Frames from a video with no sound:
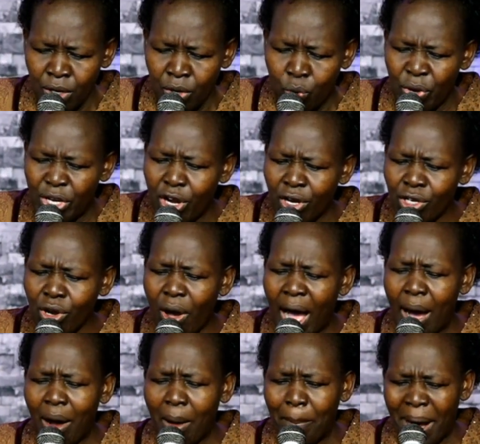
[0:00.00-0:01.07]
We don't know
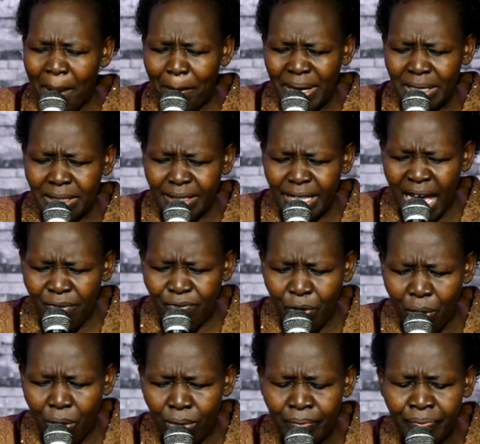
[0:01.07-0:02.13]
our purpose,
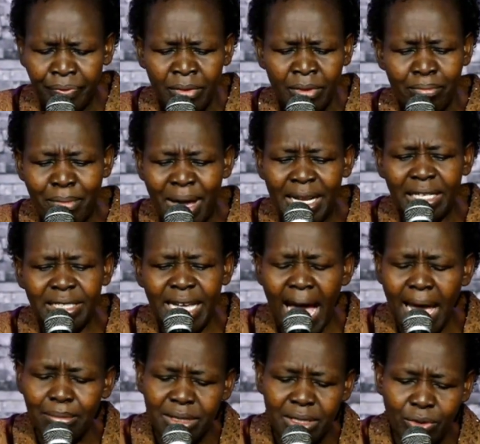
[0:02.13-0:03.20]
therefore, many
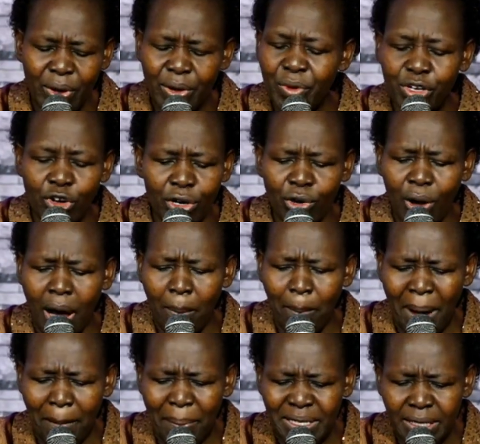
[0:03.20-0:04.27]
times when we don't know our
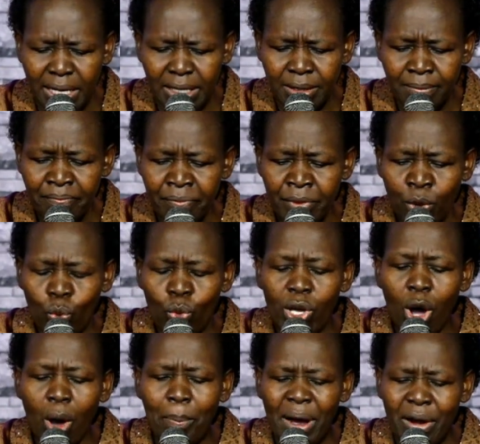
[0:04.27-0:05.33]
purposes, we
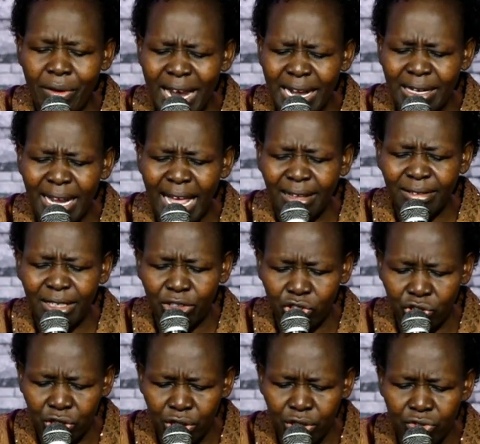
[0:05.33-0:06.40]
operate like the
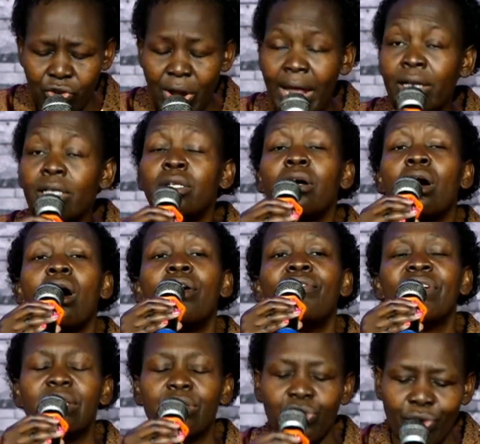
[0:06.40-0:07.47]
children of
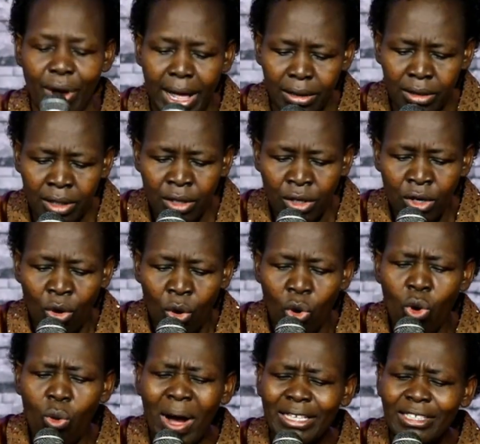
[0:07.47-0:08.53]
Israel
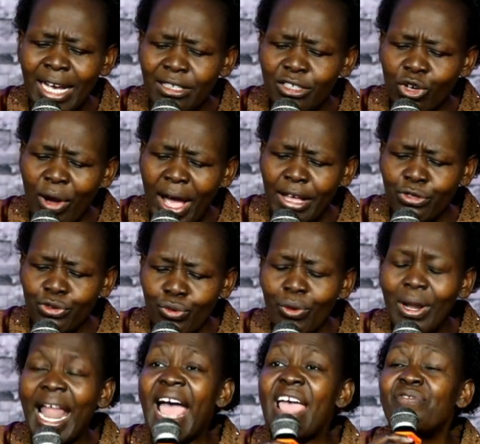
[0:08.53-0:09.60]
who were just going through
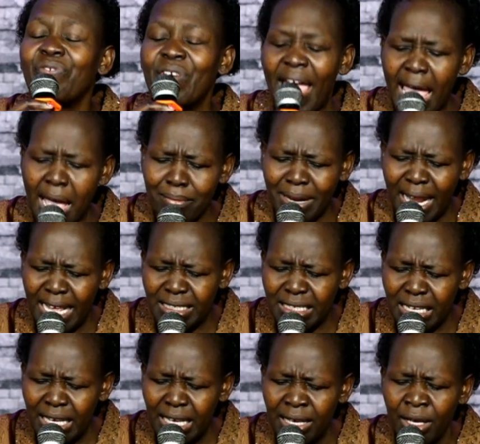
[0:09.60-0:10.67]
life
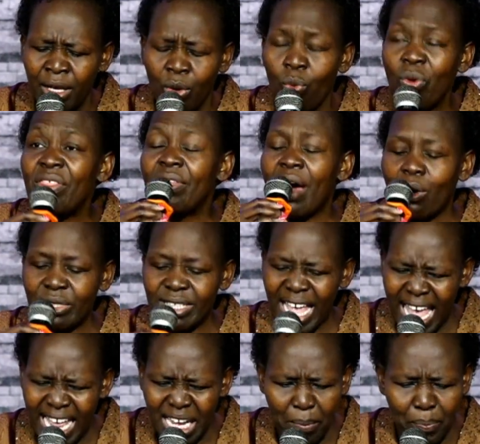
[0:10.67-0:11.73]
aimlessly without
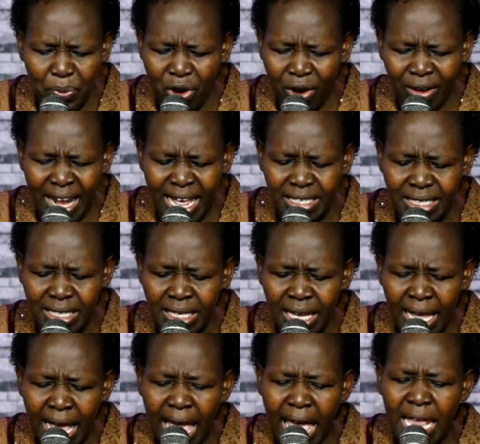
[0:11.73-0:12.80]
any progress
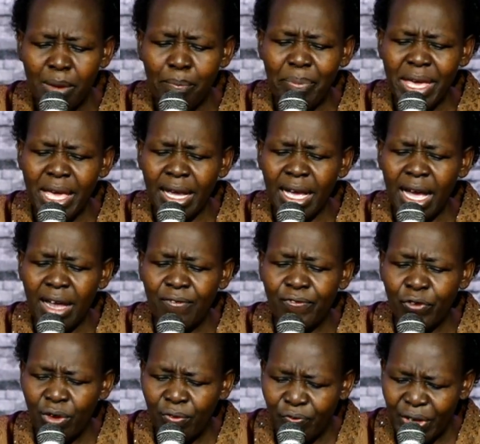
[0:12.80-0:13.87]
and being
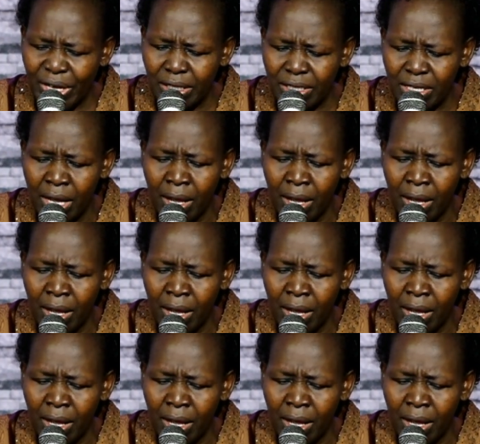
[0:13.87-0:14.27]
unfulfilled